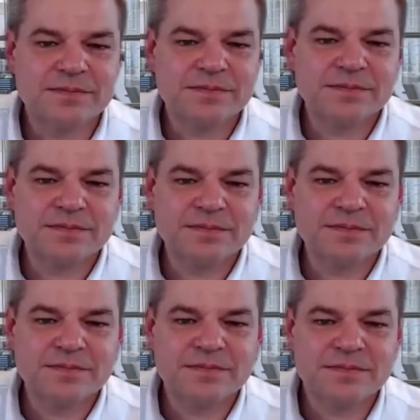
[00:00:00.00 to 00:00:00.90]

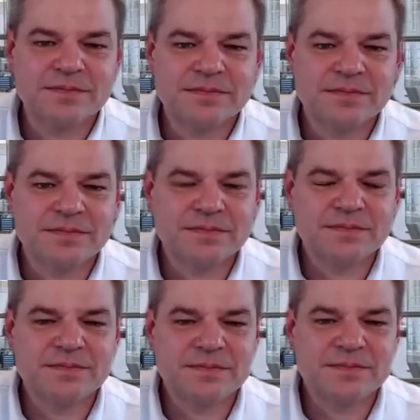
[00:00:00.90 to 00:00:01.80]

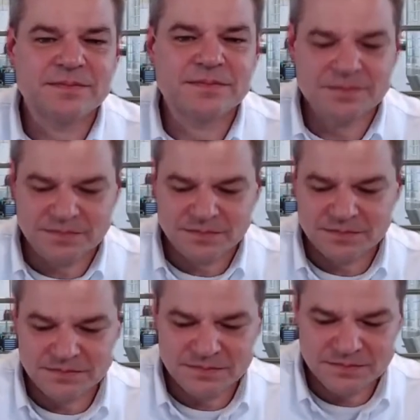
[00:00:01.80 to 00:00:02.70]

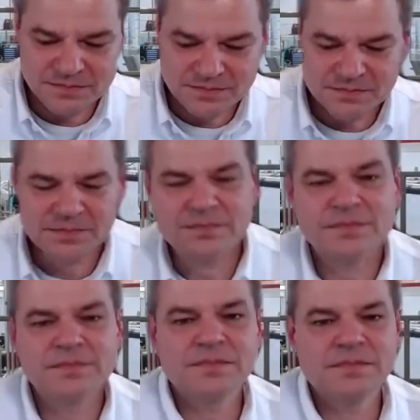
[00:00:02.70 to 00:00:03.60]
(silent)